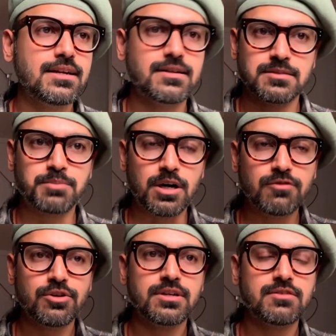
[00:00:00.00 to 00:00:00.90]
It is a
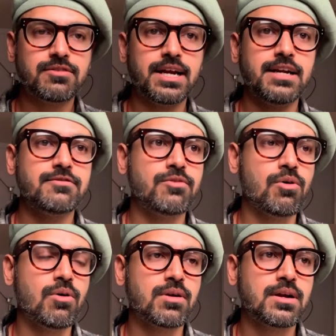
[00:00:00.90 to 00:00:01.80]
powerful enough light
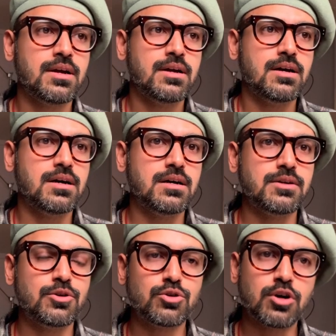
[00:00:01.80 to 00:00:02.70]
for
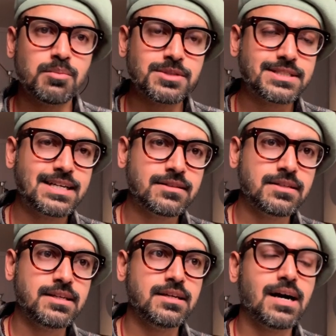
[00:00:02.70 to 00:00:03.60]
to compensate
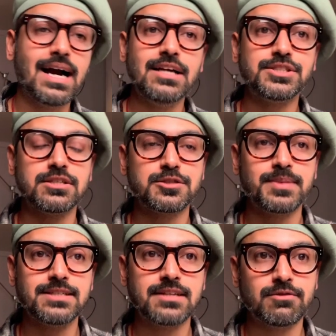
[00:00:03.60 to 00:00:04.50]
the high shutter
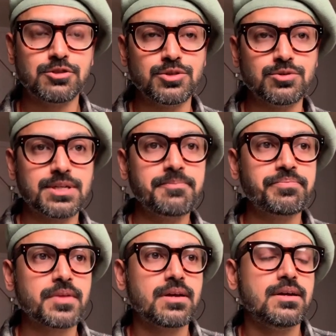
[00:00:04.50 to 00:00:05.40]
speeds that I was using.
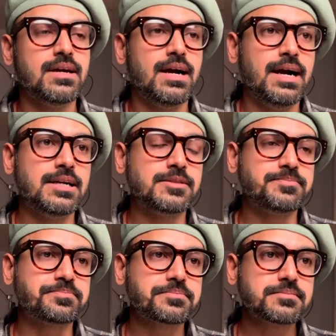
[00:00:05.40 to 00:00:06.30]
And
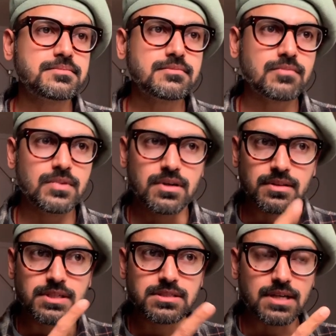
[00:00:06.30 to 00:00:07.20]

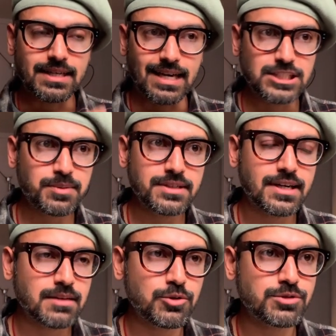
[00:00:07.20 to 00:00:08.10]
this attachment that
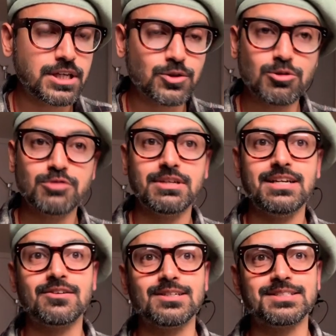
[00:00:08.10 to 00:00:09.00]
I'm using is also very
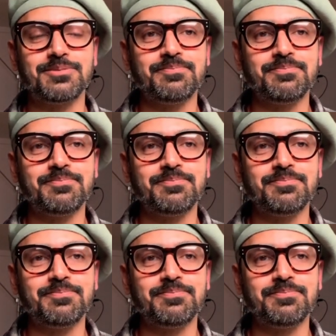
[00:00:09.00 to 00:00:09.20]
interesting.